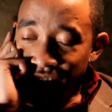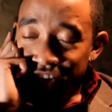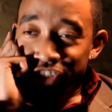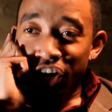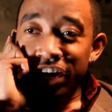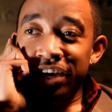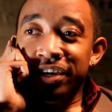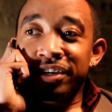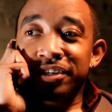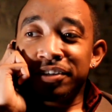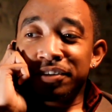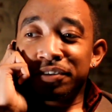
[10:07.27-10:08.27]
Jane!
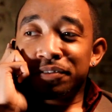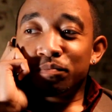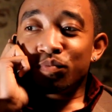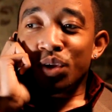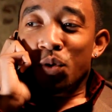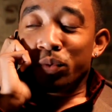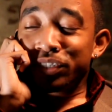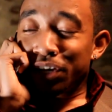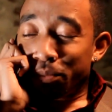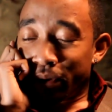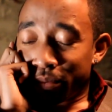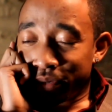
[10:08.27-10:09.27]
What's
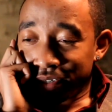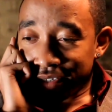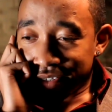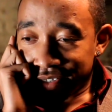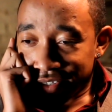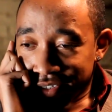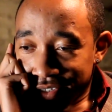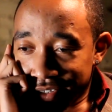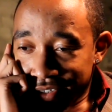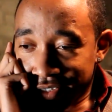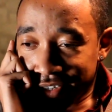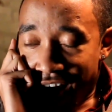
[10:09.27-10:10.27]
up, baby?
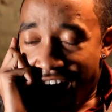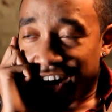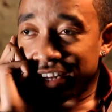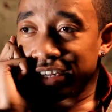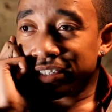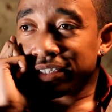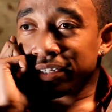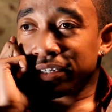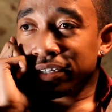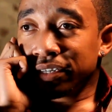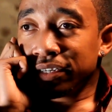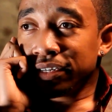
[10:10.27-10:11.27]
Hey, listen.
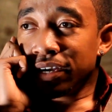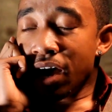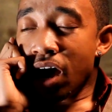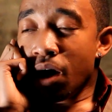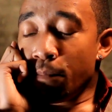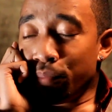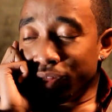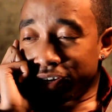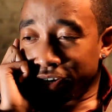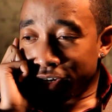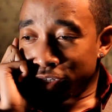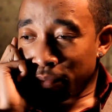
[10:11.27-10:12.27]
Put the
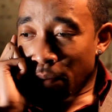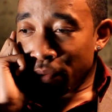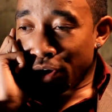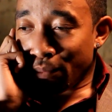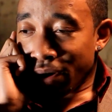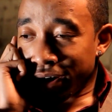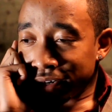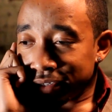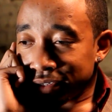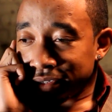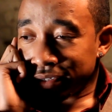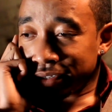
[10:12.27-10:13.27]
cookies in my mailbox.